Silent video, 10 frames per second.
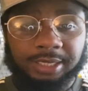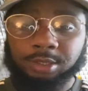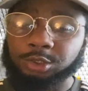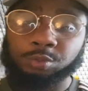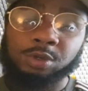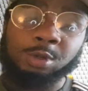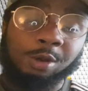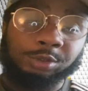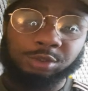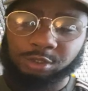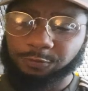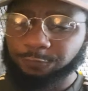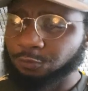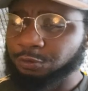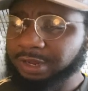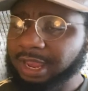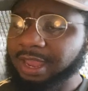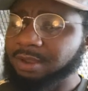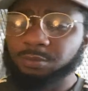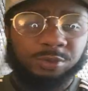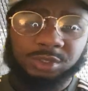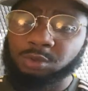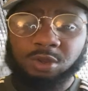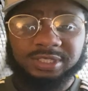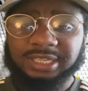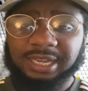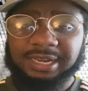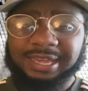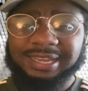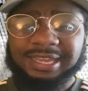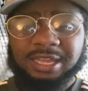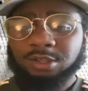because we're not just through yet. We still got second leg.